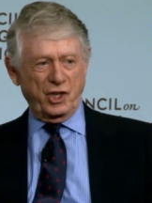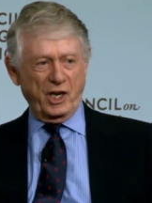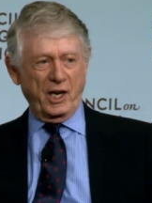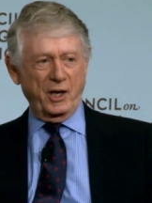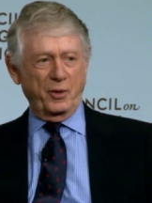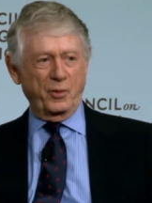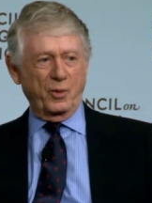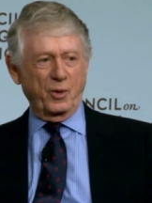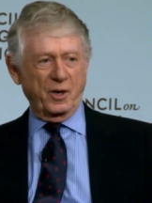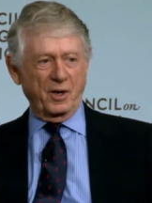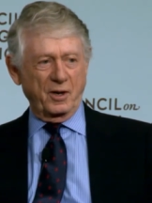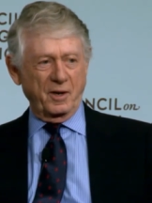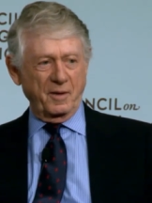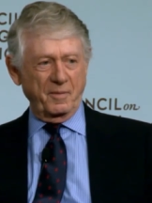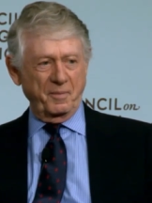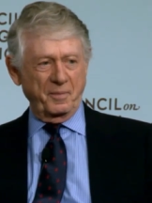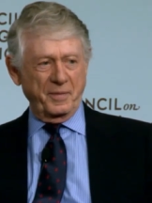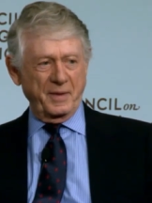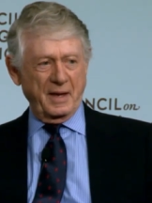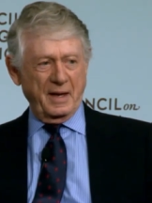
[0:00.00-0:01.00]
Jaguar
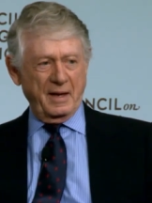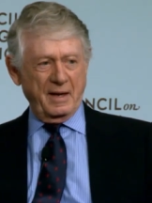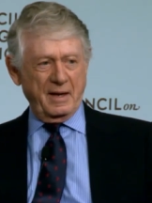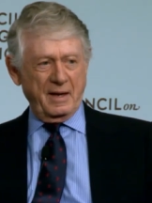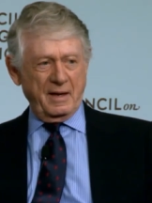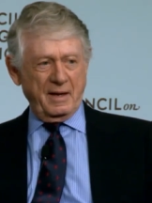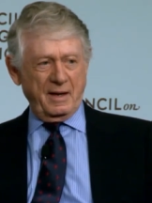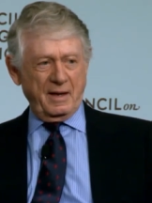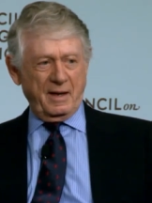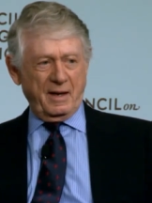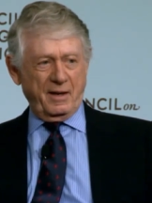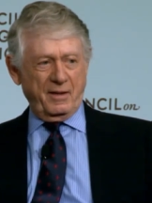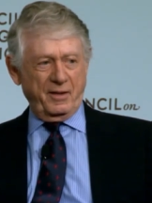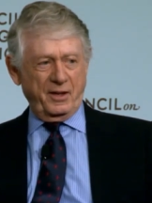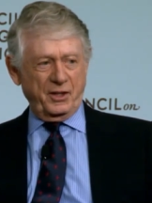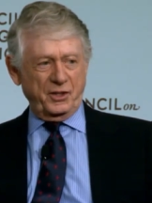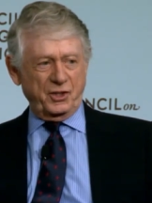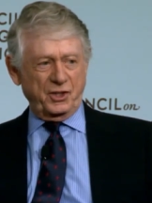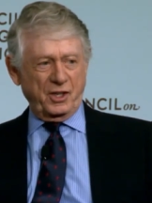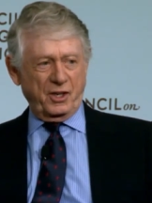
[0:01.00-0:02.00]
and
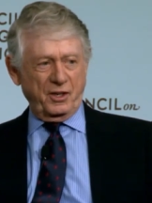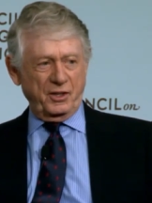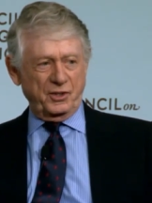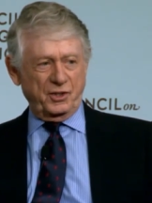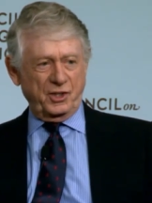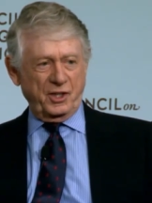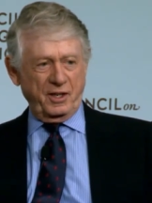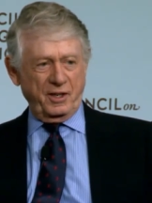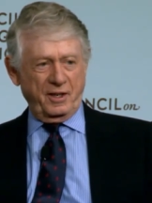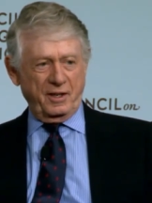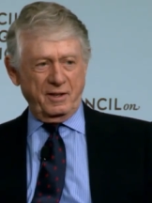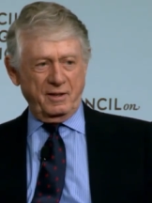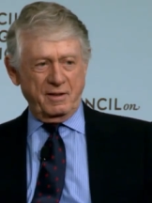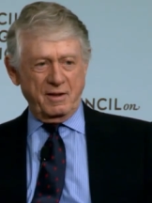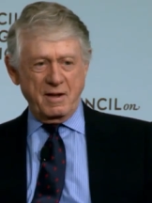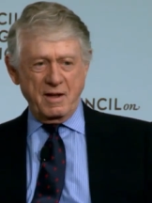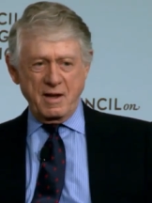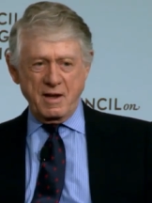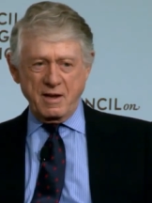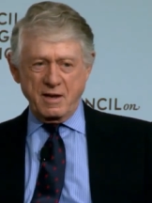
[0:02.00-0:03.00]
they start
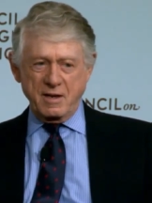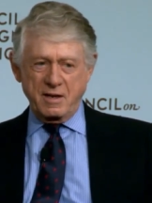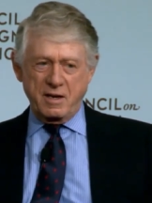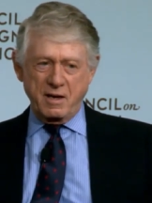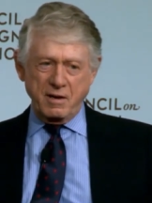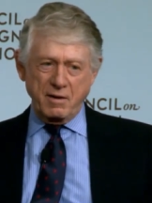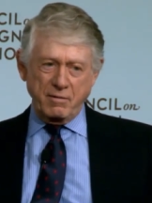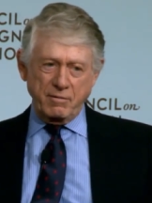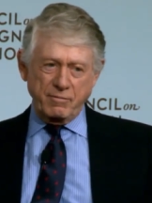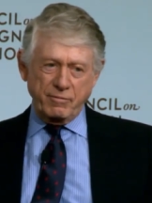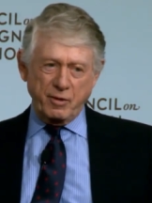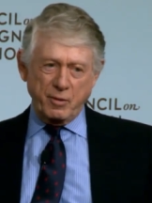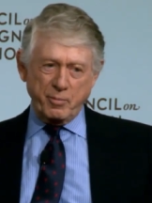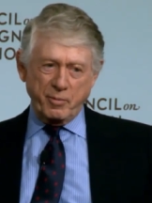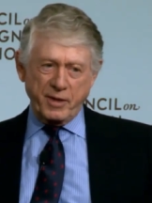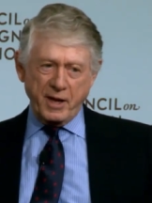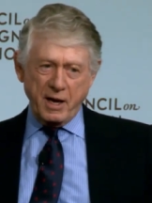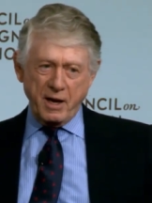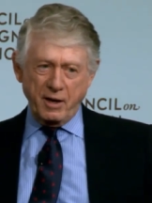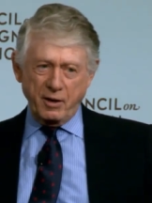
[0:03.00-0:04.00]
singing, Give 'em
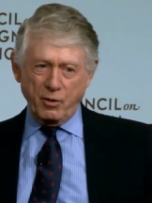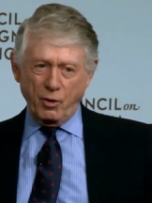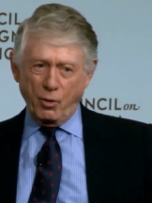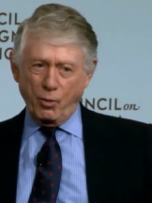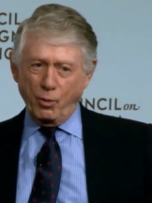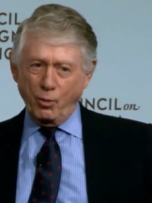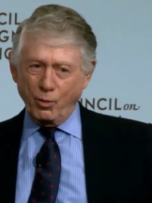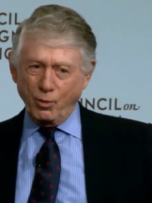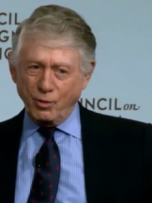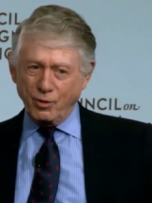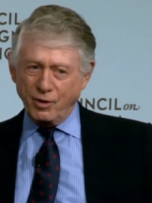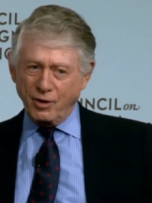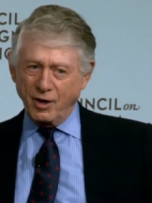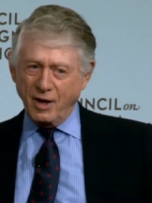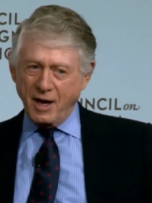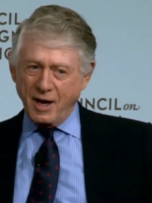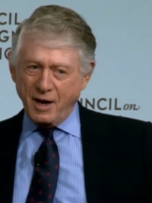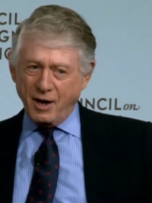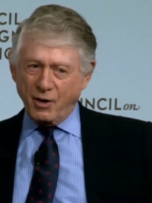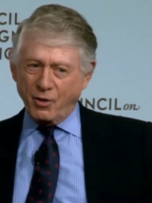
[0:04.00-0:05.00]
that old
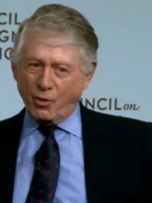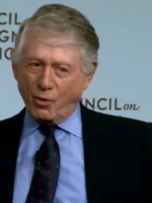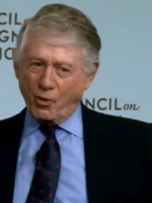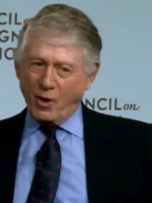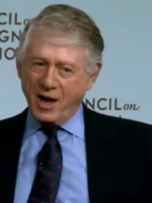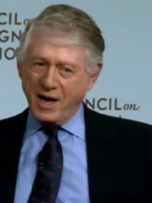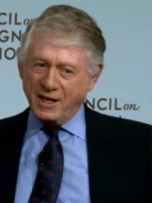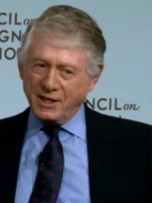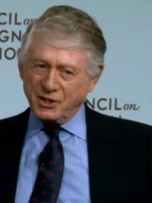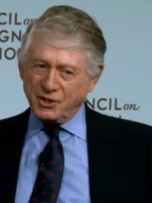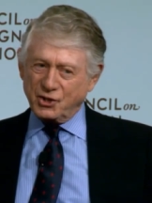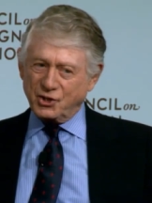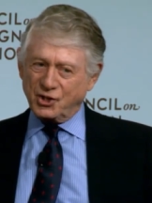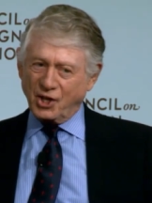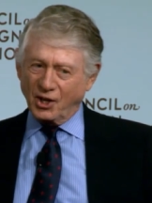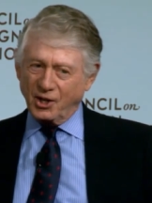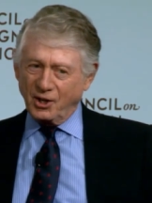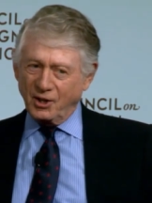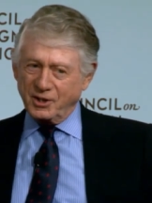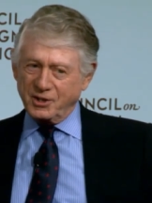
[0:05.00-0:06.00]

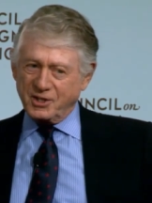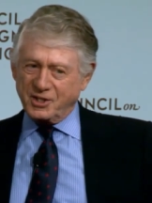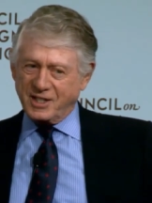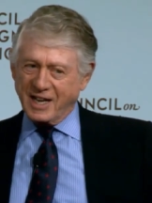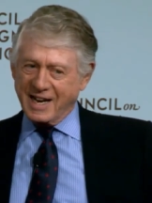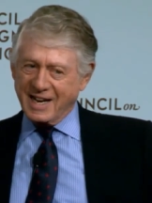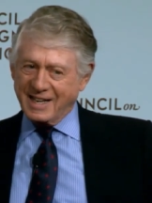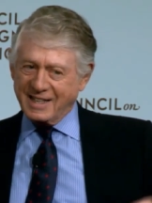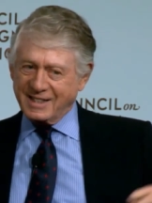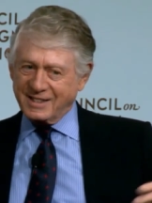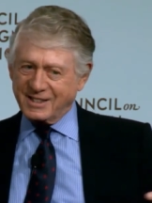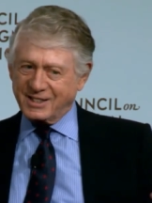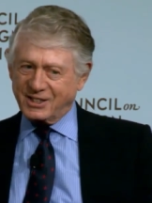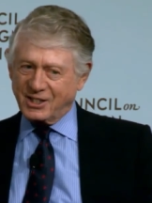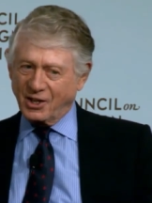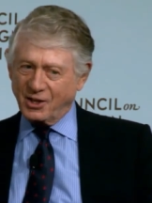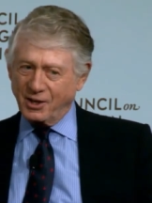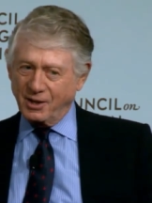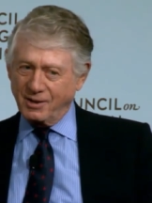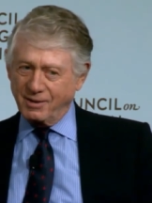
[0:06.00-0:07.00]
razzle
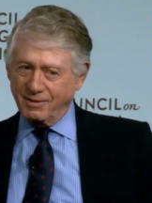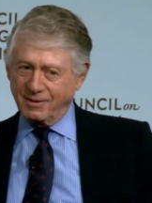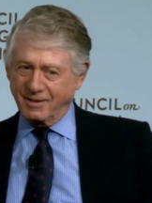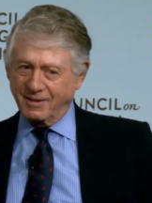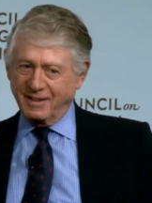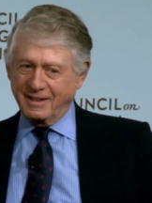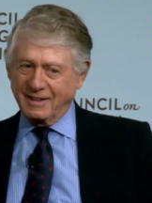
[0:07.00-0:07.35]
dazzle.